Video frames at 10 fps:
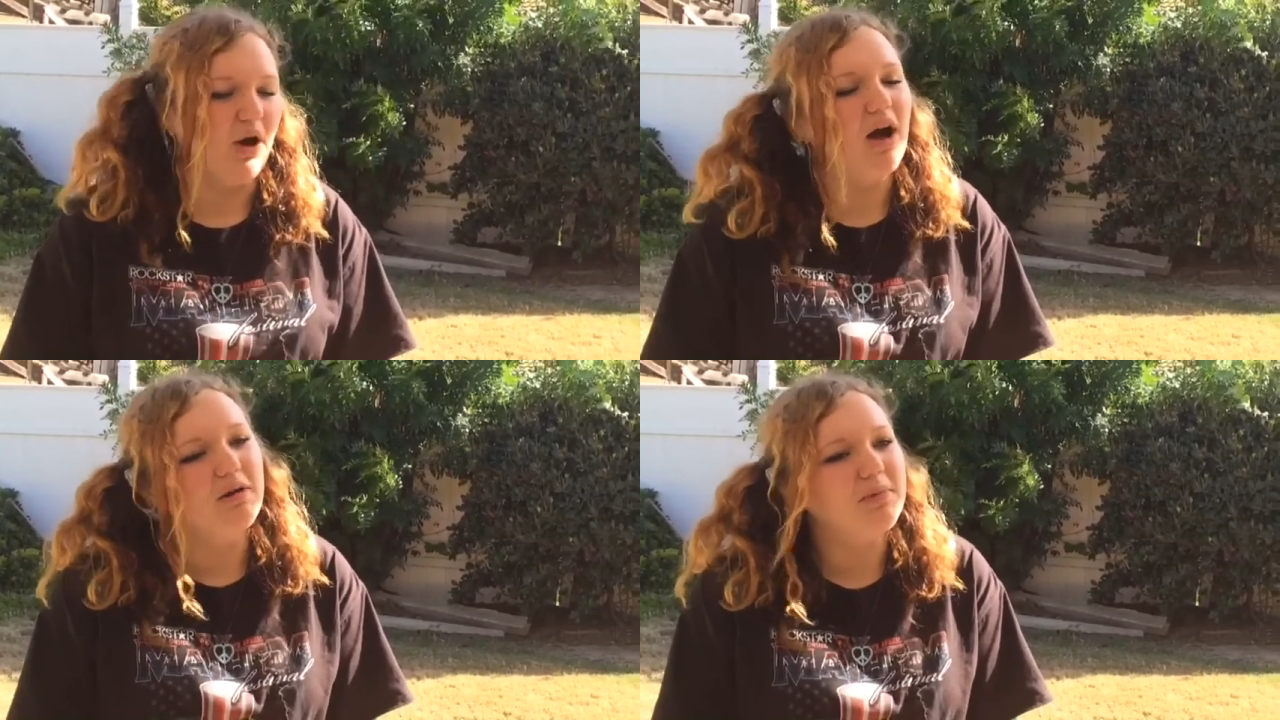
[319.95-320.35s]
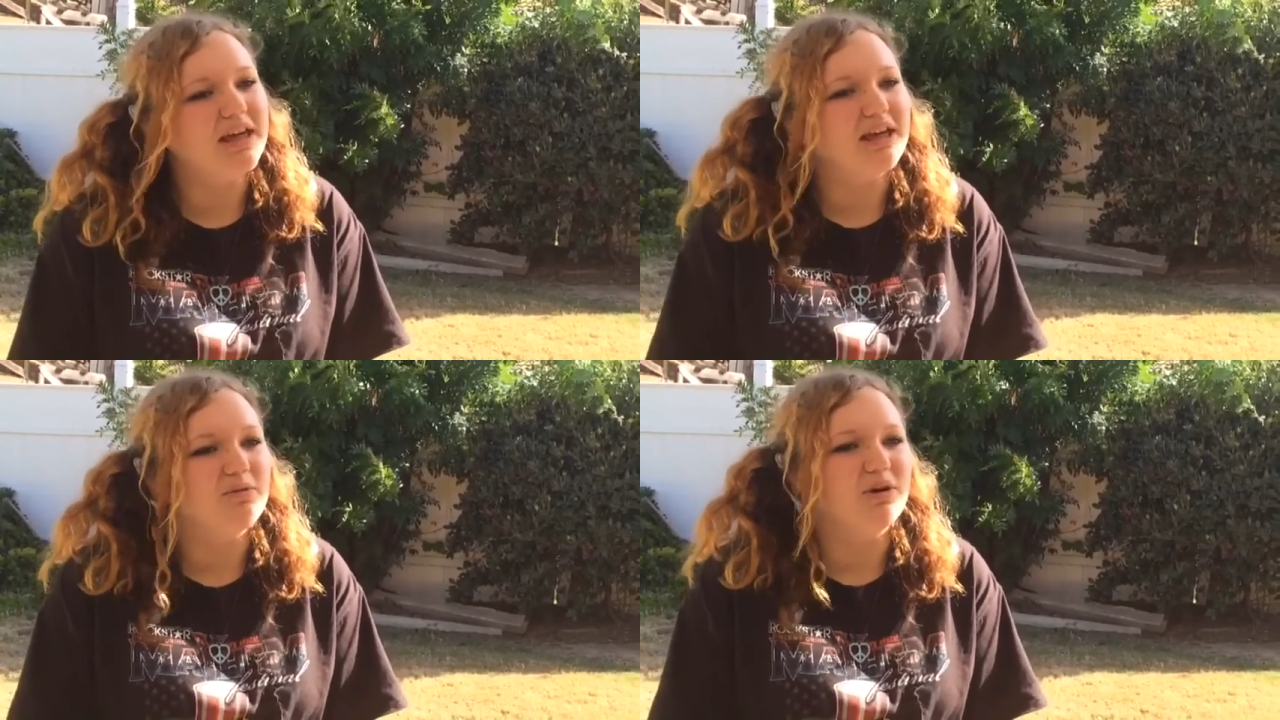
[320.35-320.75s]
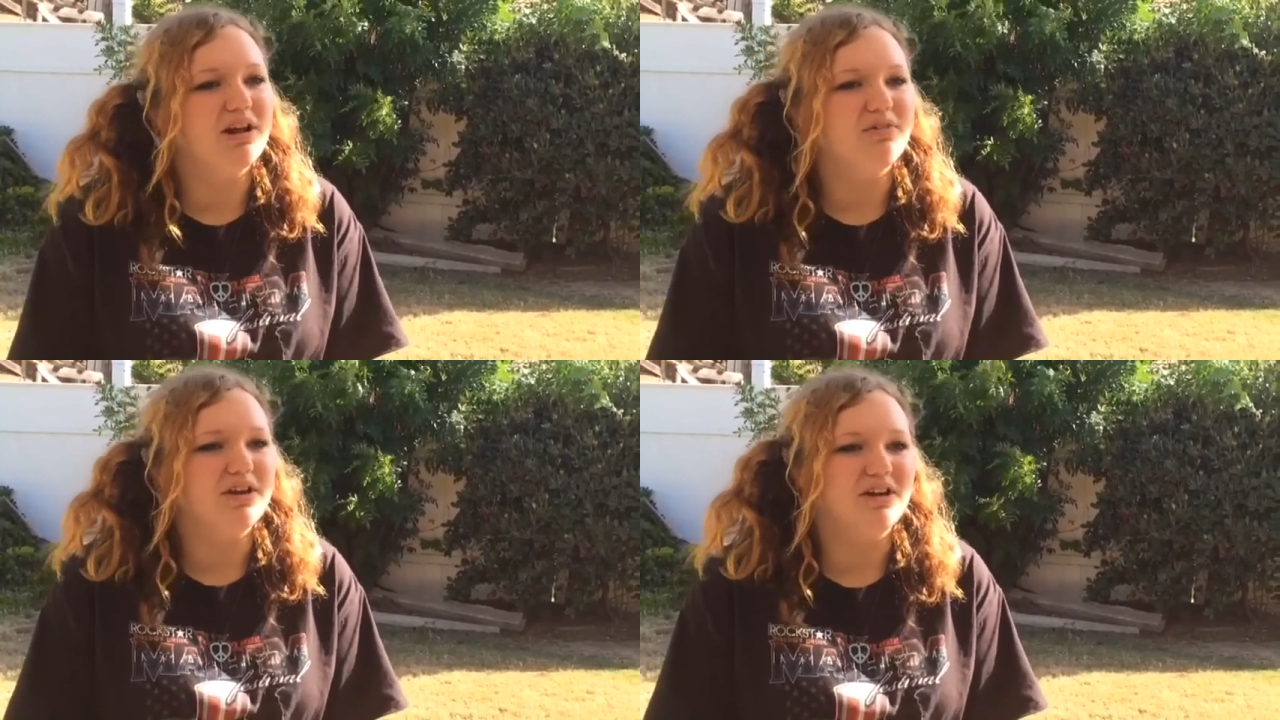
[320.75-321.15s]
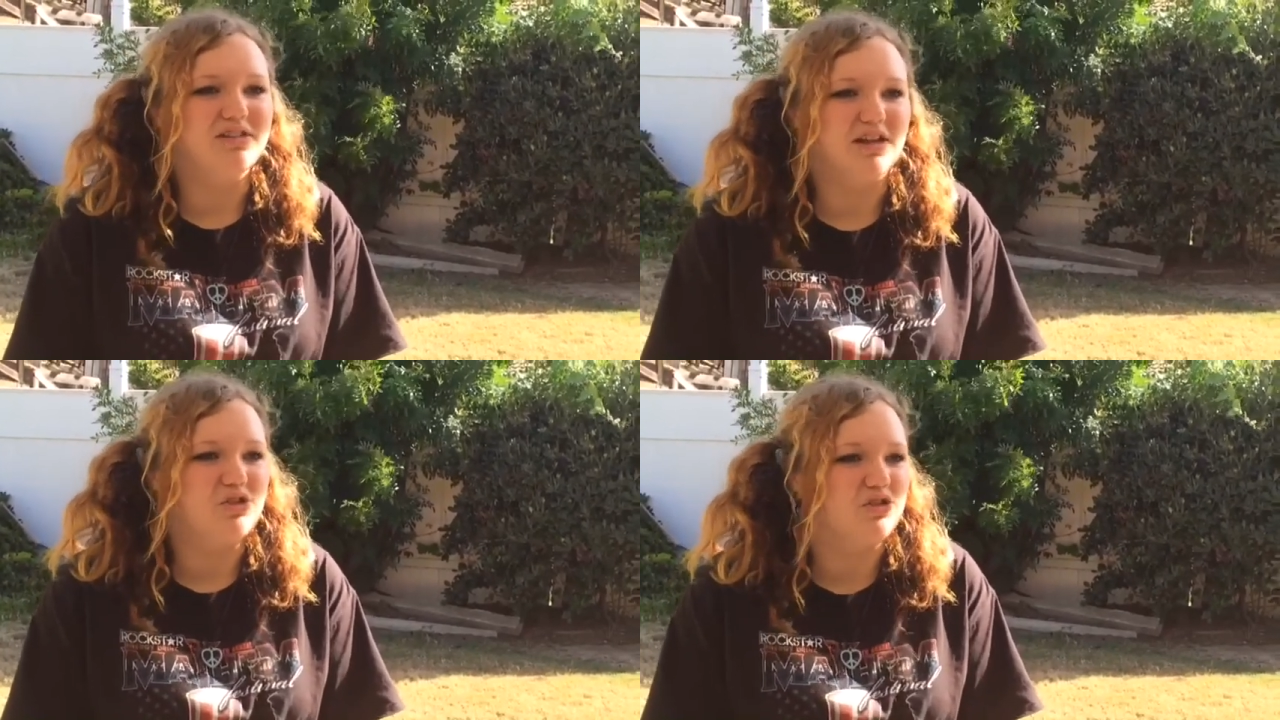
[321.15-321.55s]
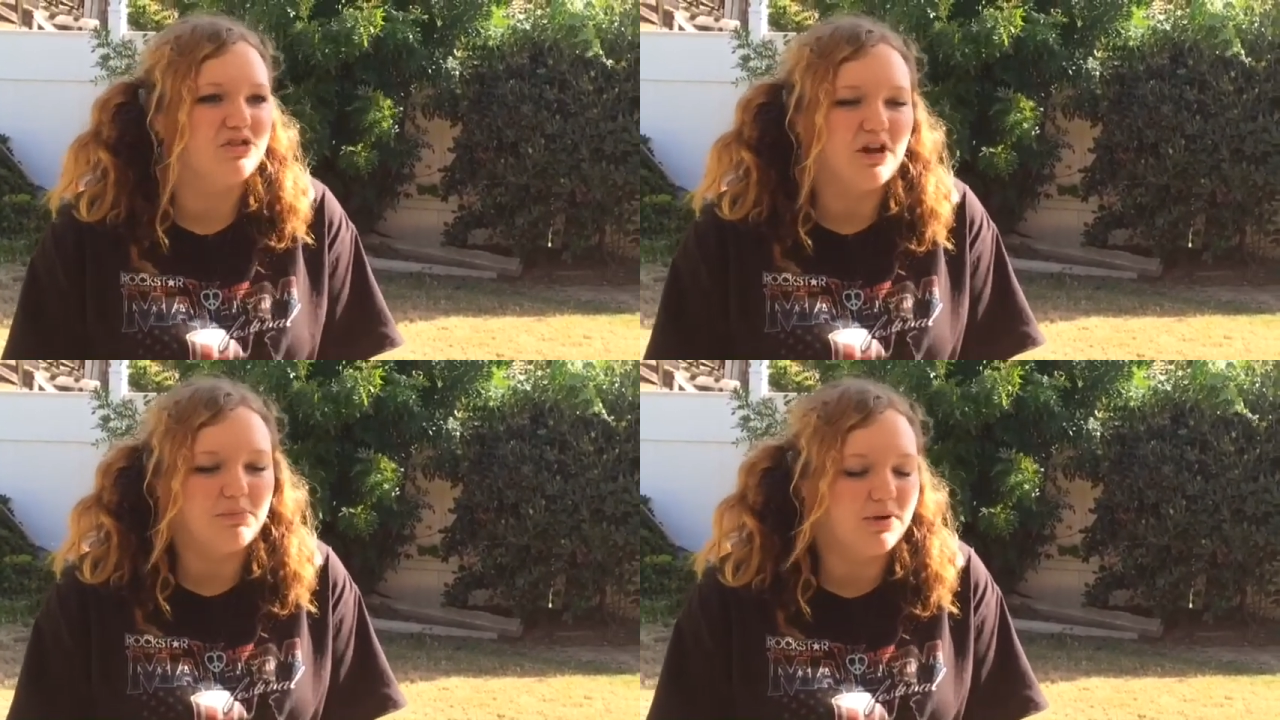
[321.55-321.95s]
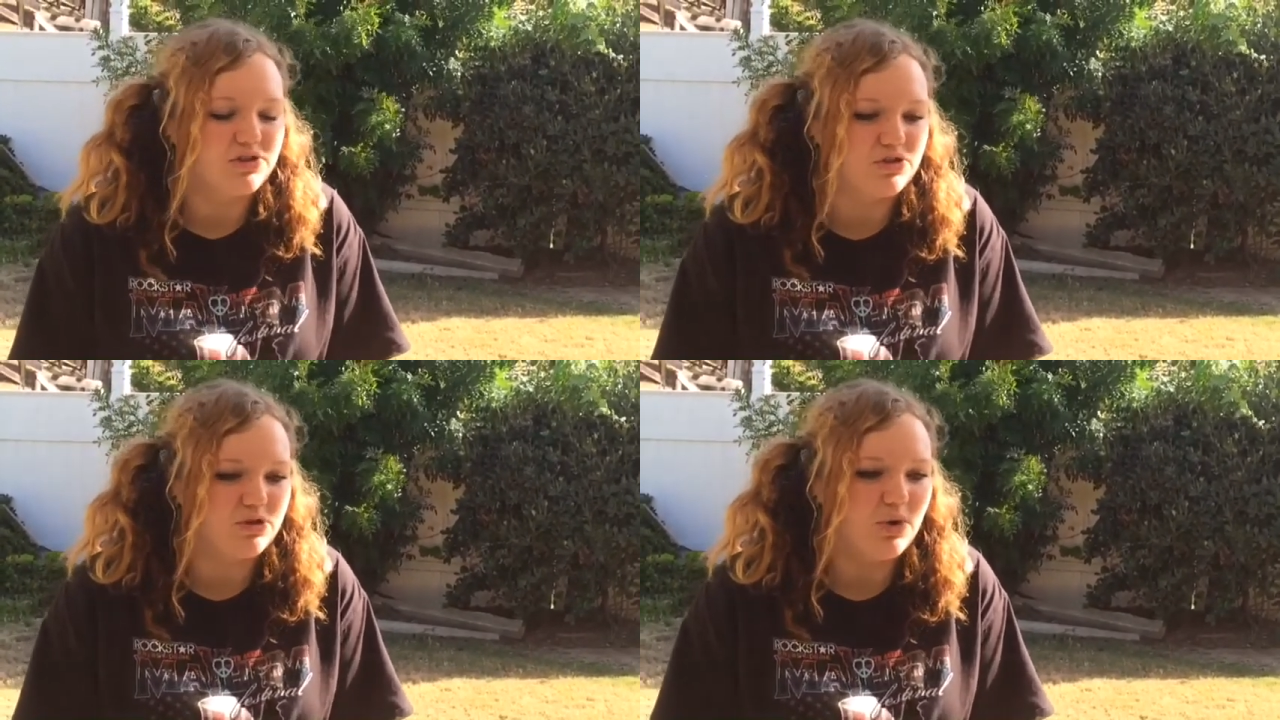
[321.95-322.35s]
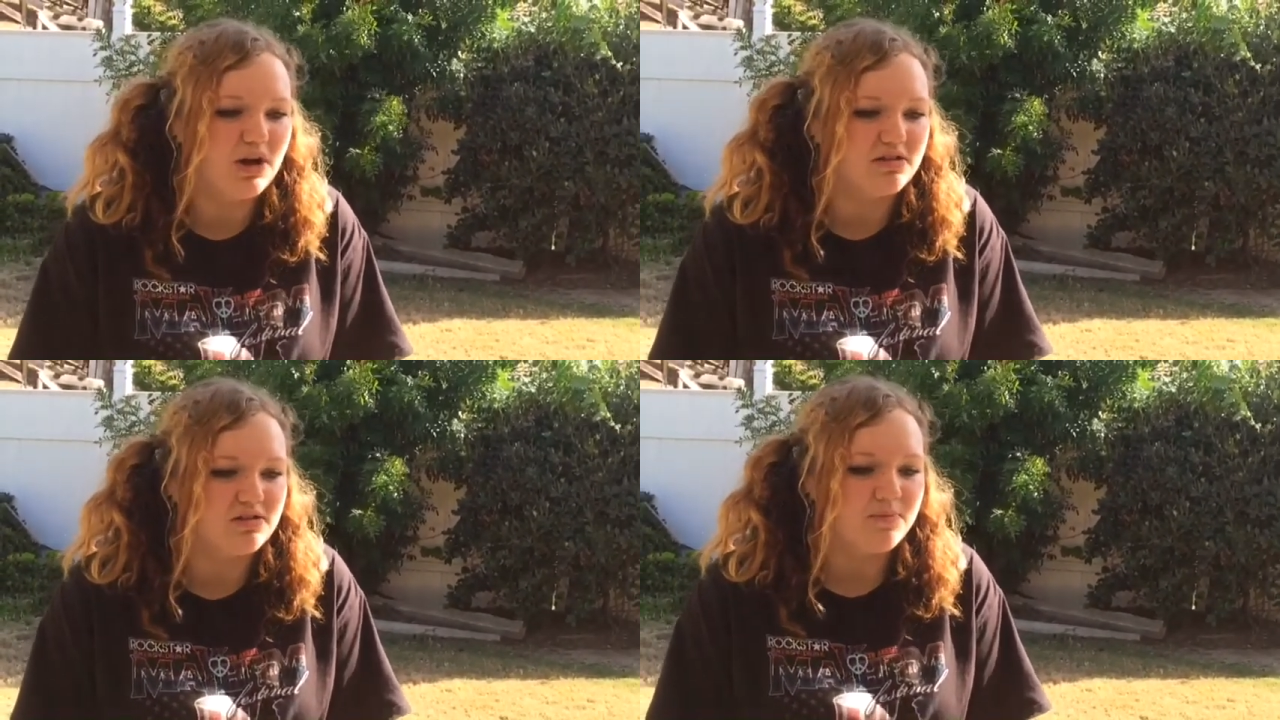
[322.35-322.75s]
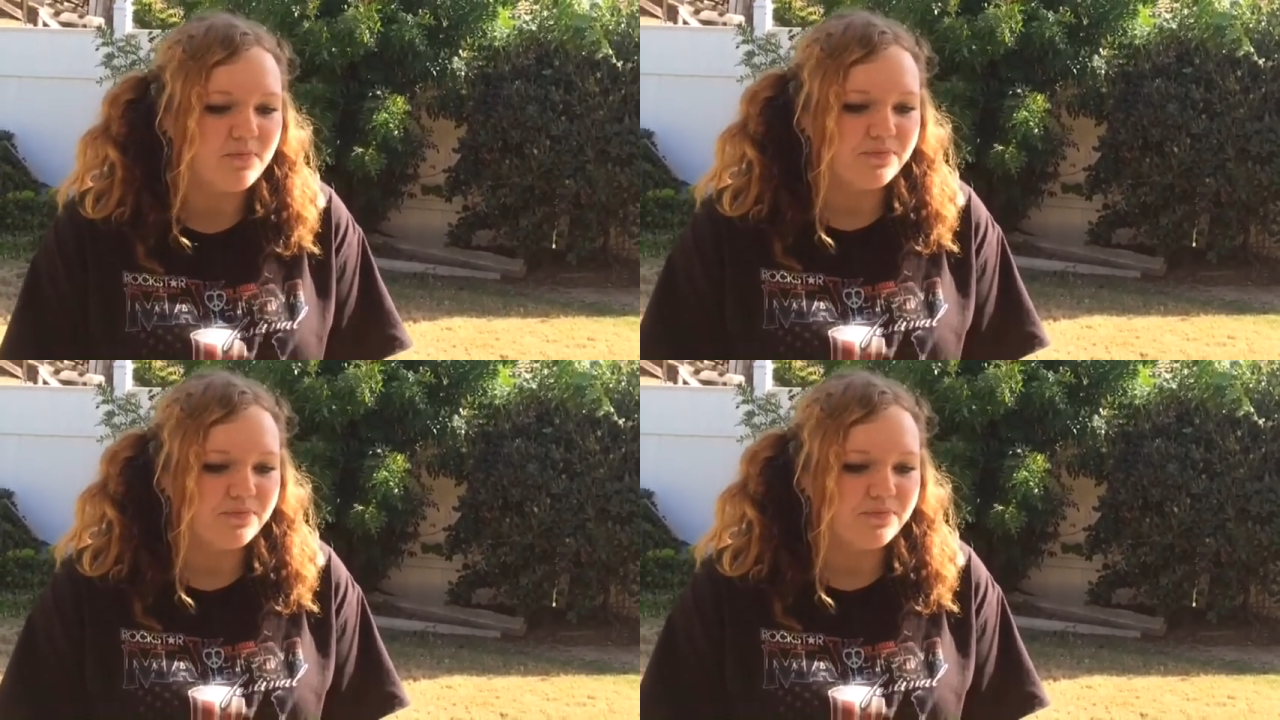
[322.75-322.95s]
hug me and whatever, because that's just the type of person she was.